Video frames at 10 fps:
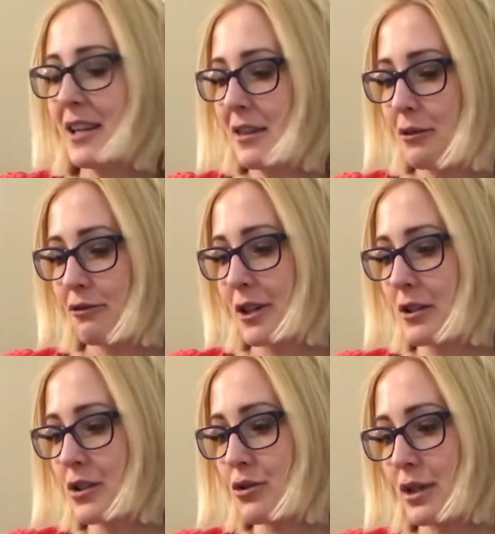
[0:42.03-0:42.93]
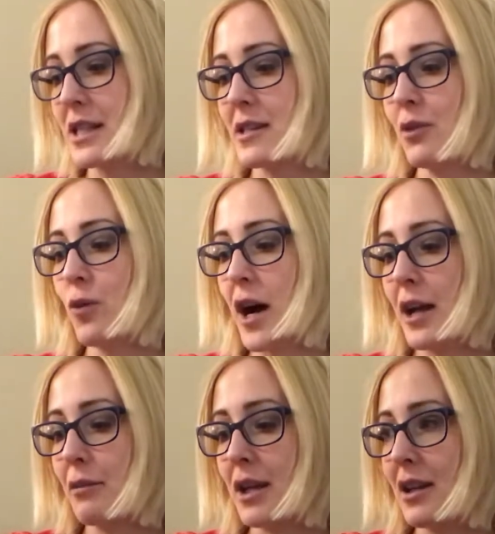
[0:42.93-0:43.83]
The first reason why
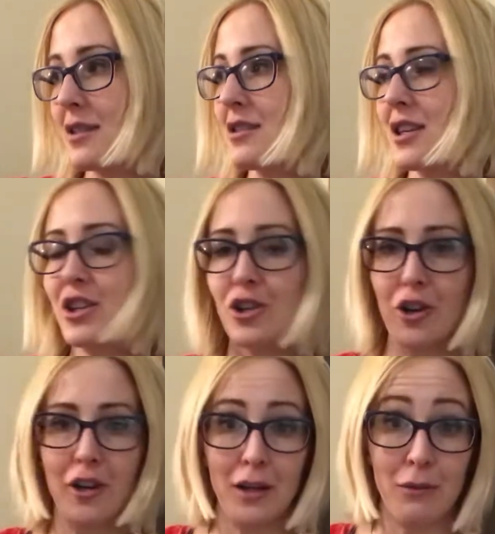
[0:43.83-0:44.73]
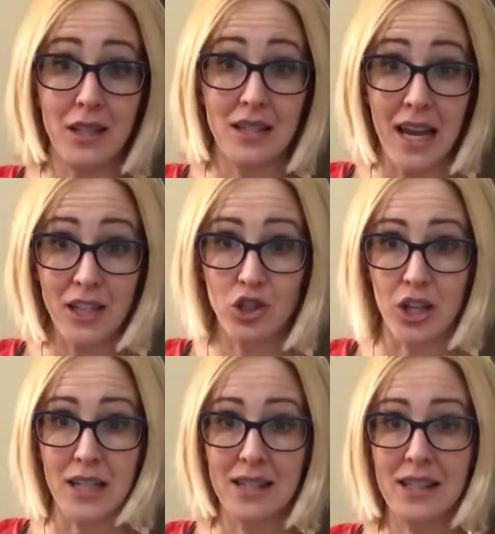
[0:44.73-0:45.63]
being insecure can be
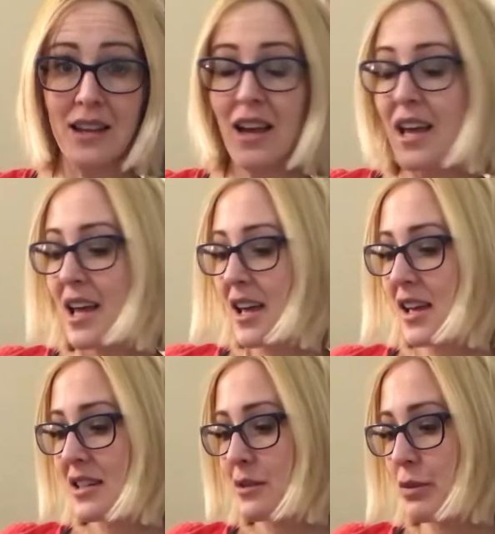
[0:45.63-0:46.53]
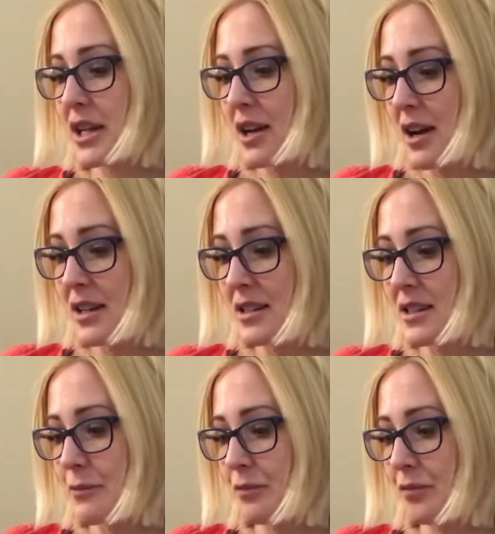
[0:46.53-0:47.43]
dangerous is because